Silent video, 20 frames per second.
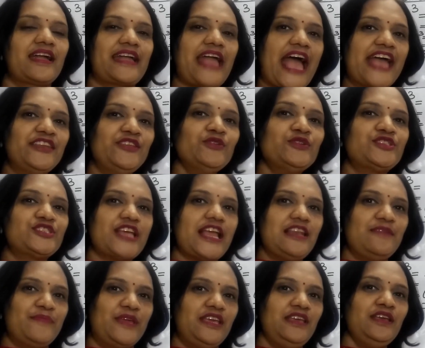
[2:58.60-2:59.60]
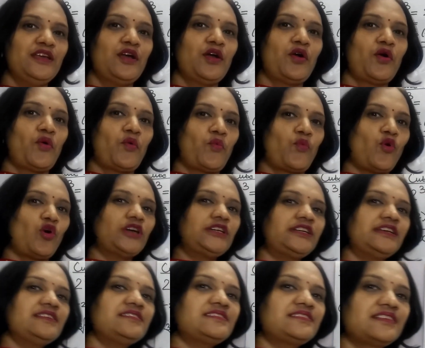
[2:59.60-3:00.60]
Can you tell me
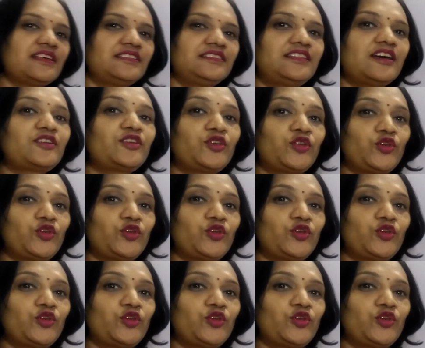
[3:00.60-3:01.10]
what is the